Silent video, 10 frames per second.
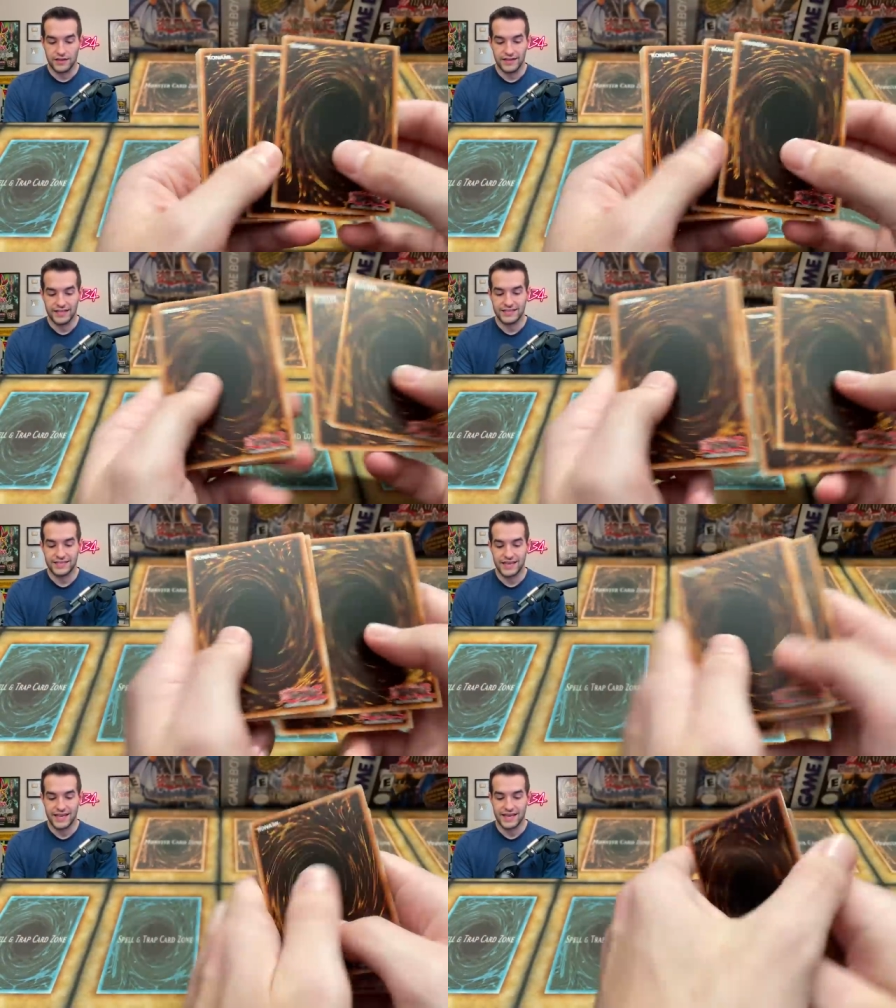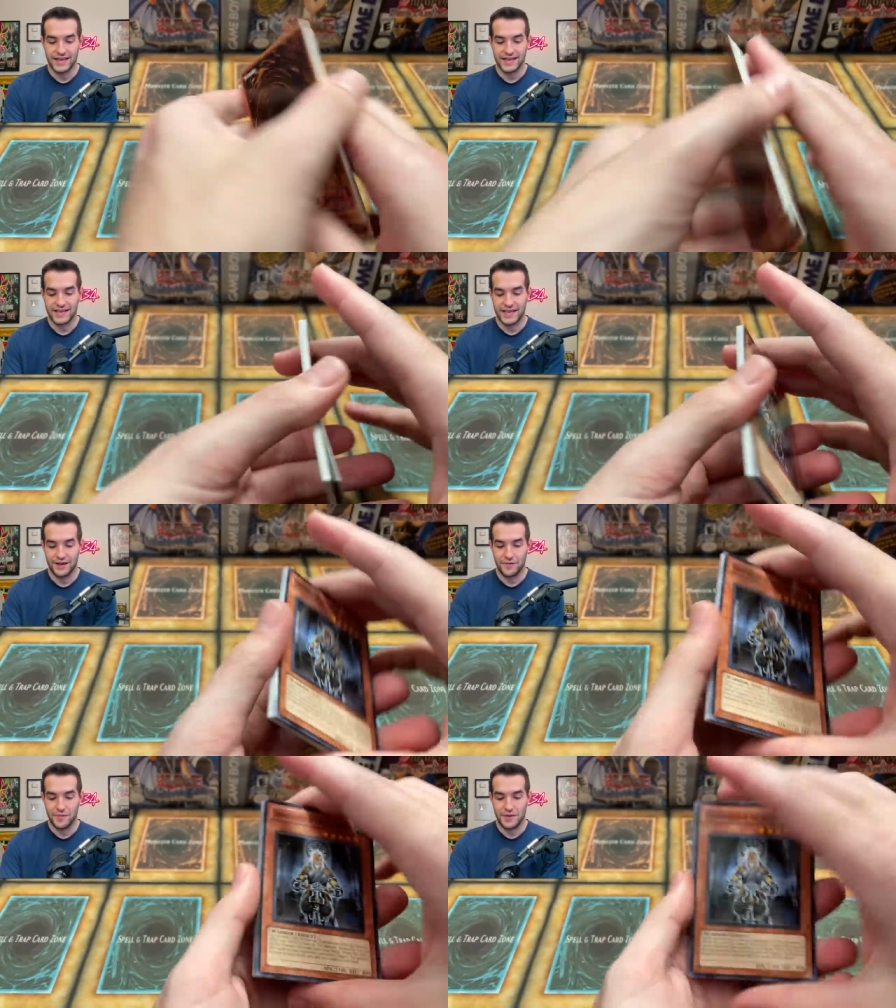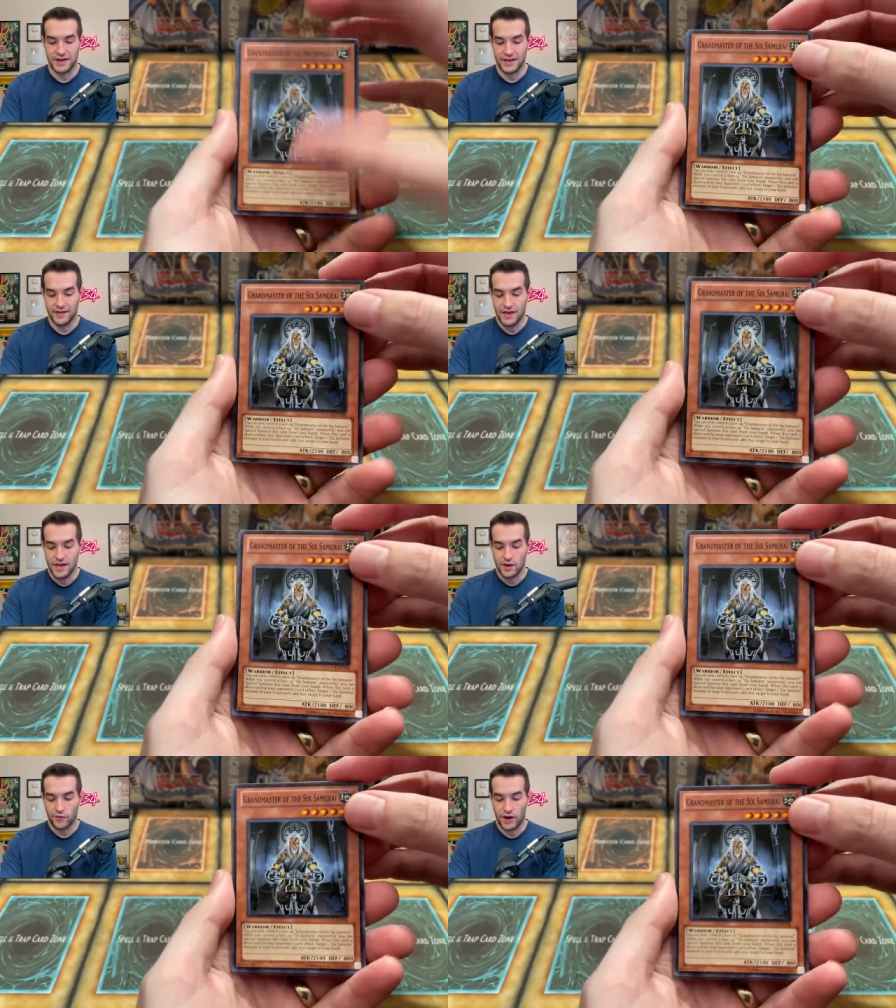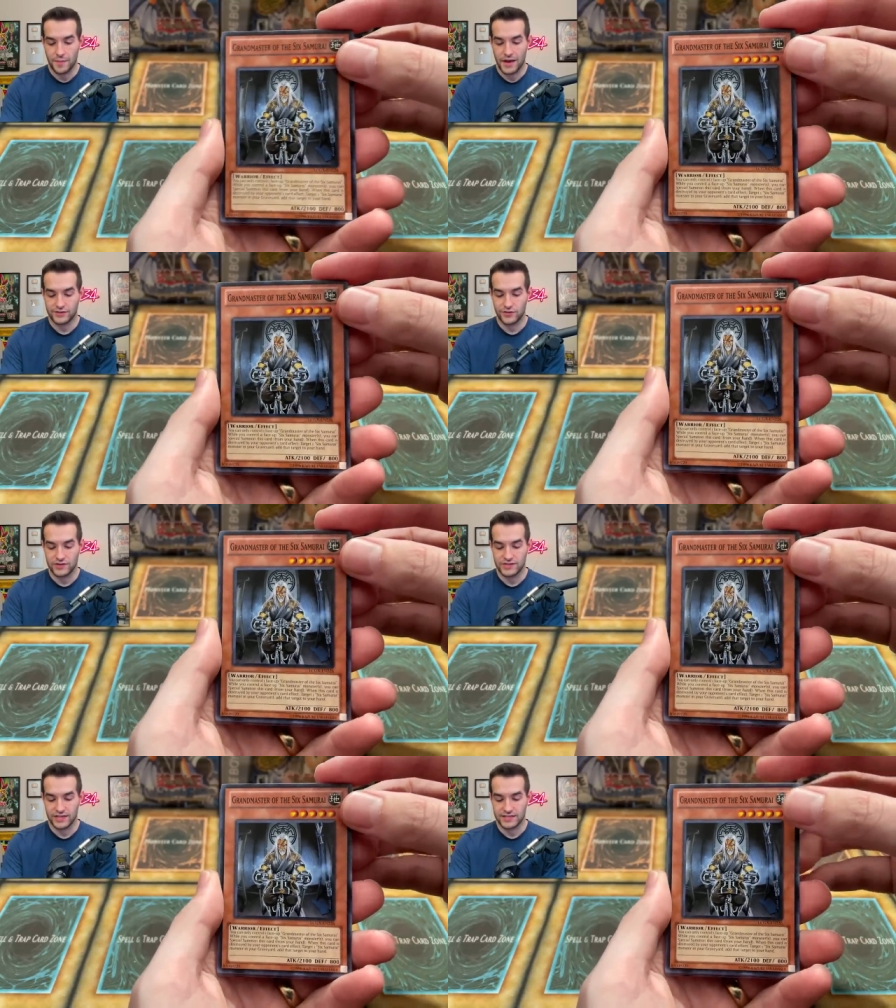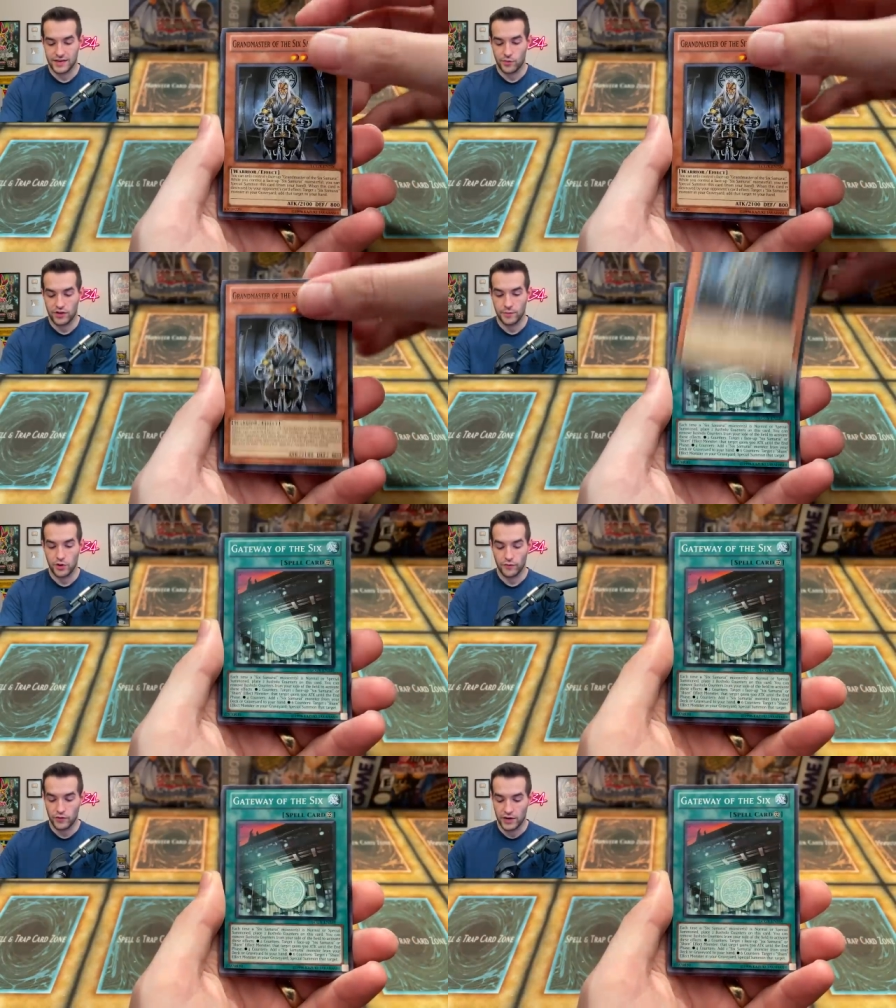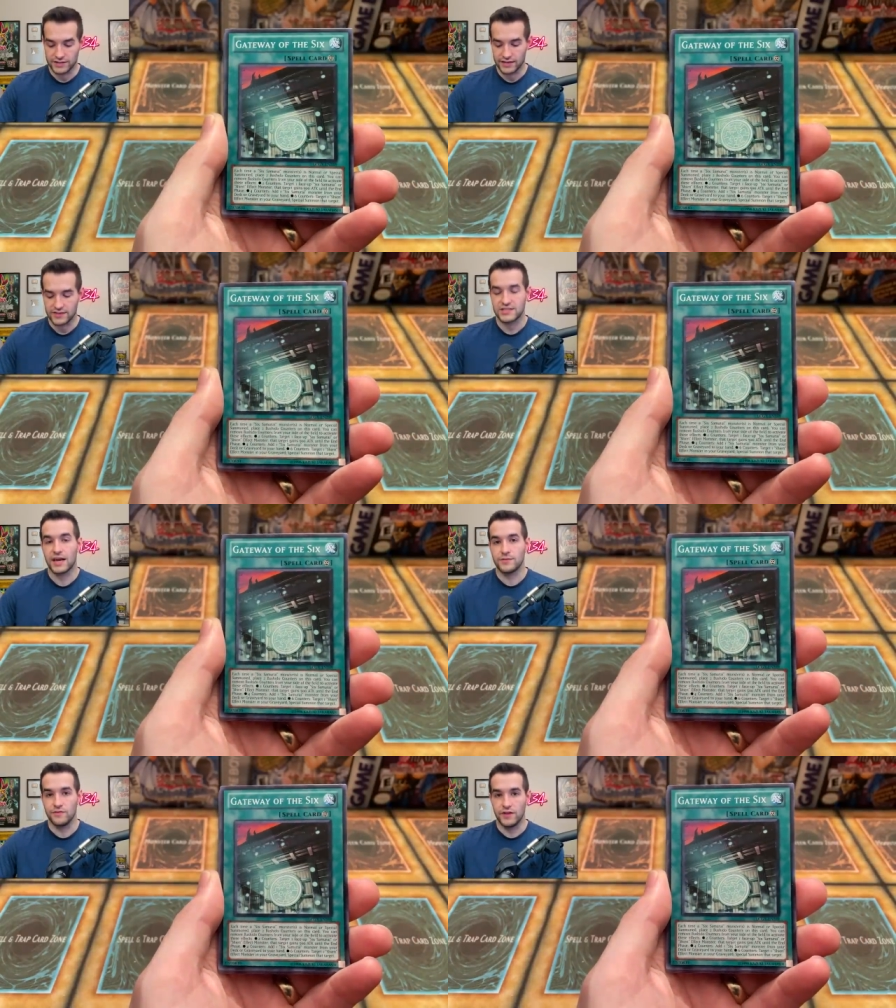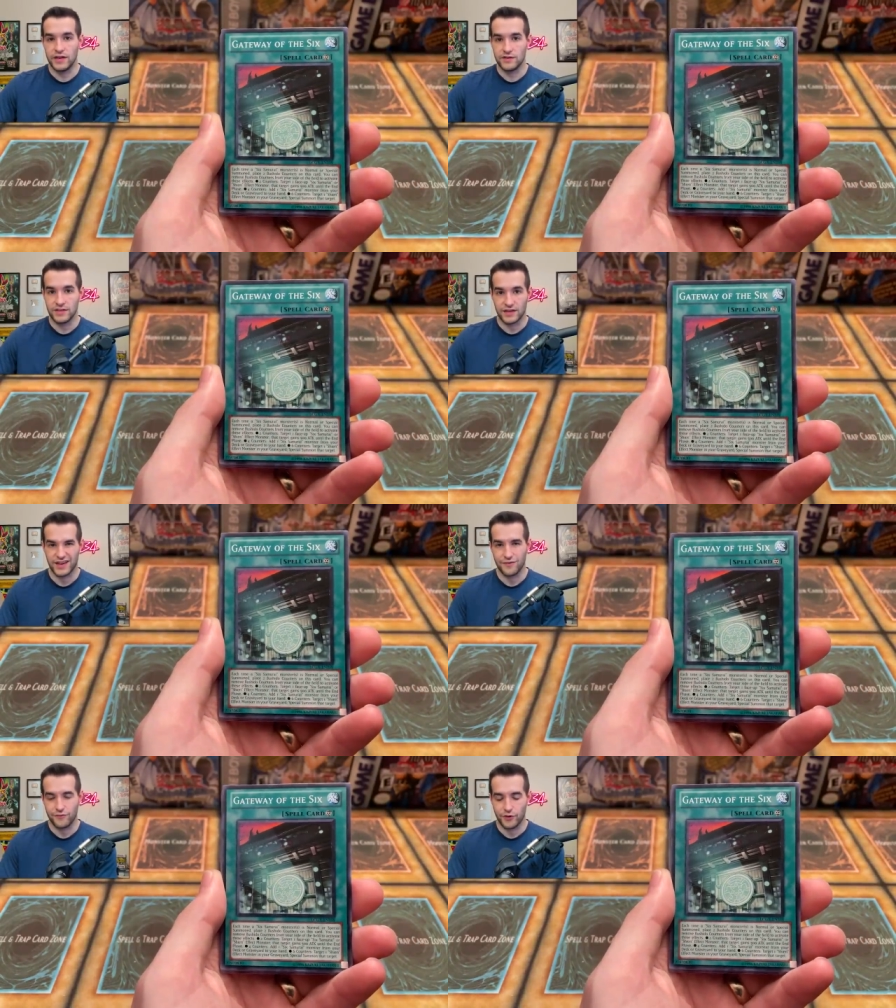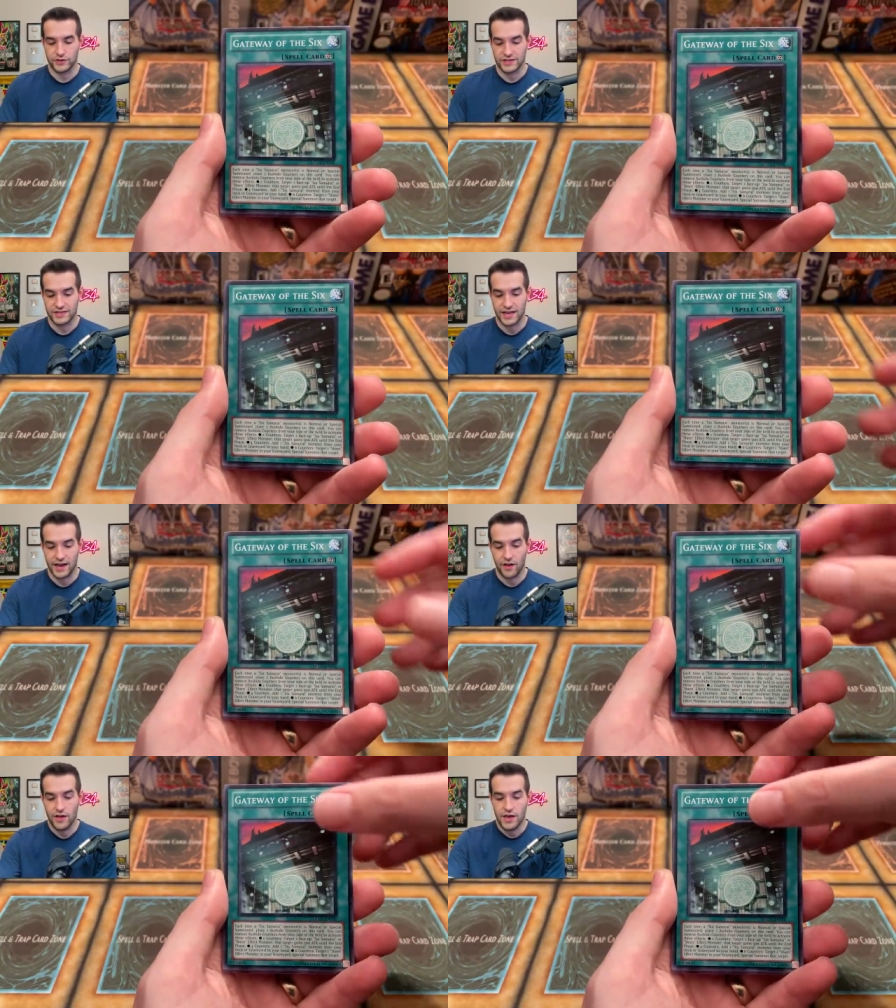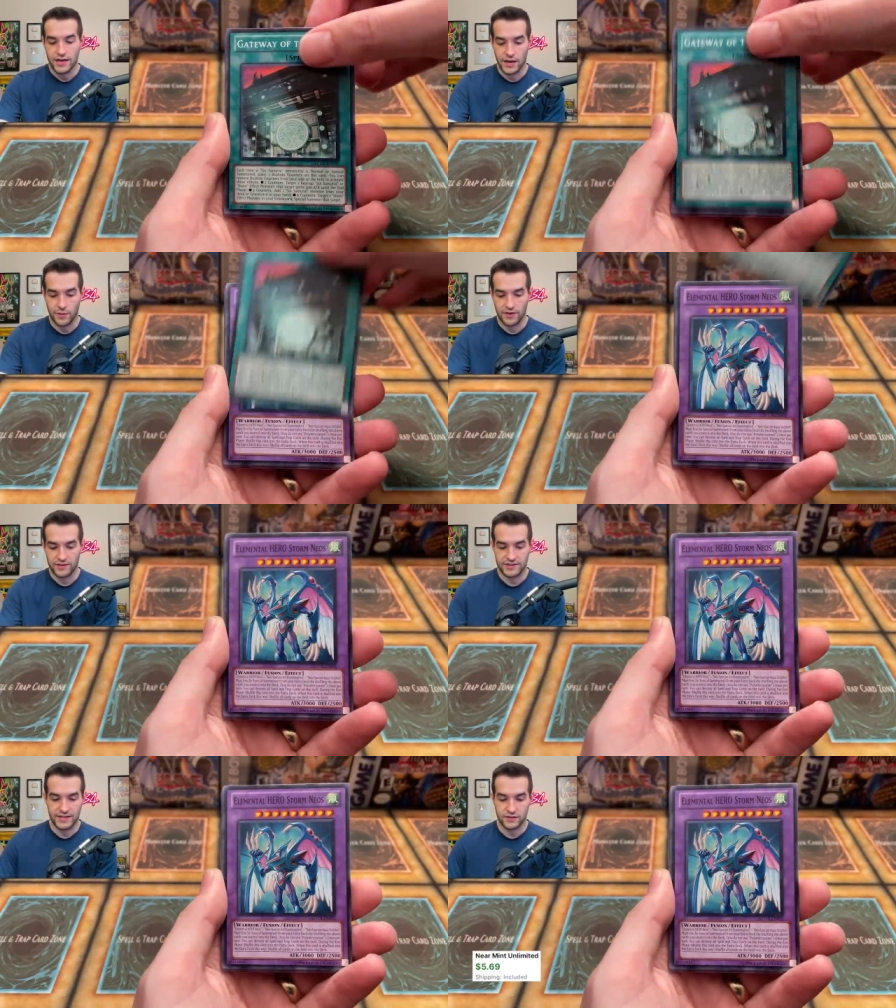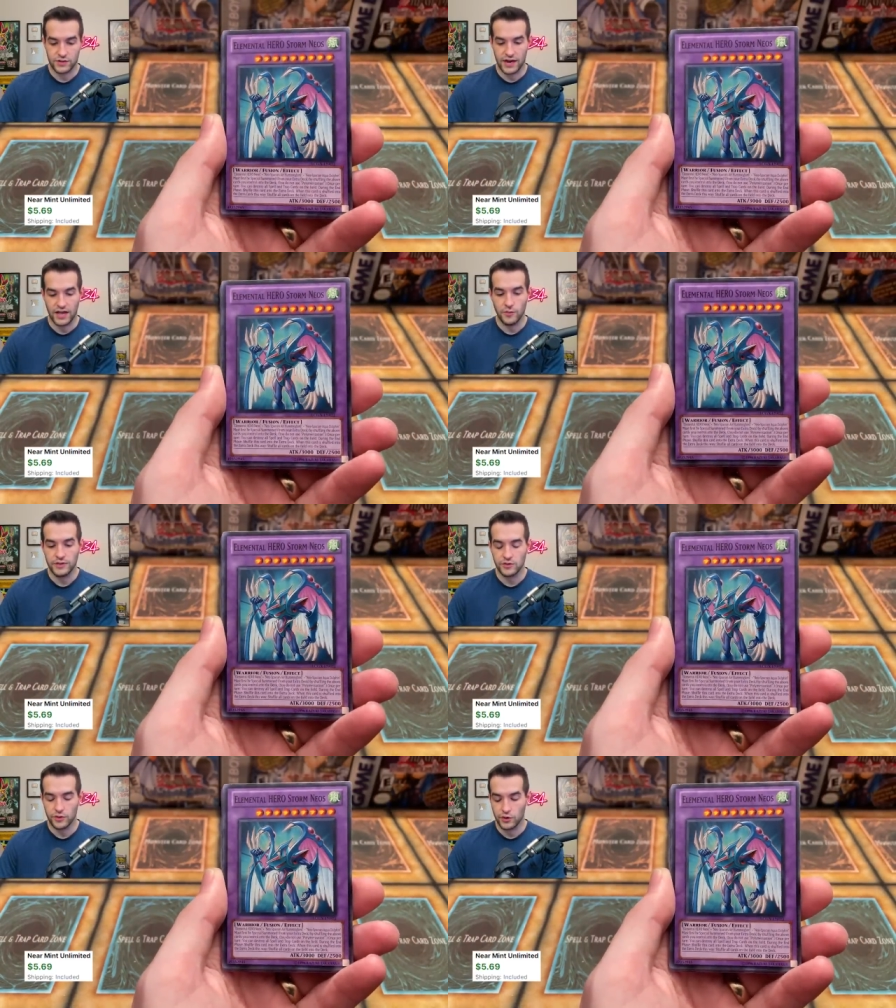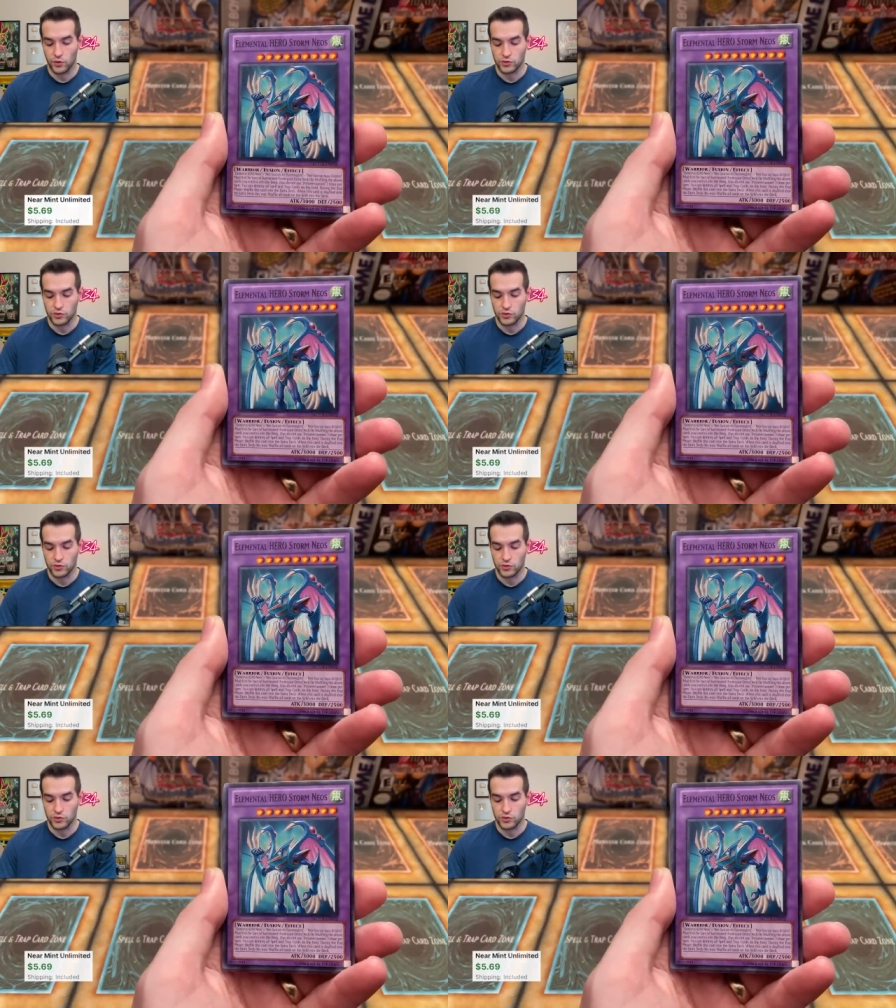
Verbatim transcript: Let's see, can we beat it? Grandmaster of the Six Samurai. Let me know if you guys like these types of videos, like kind of versus style. Gateway of the Six. We got Elemental Hero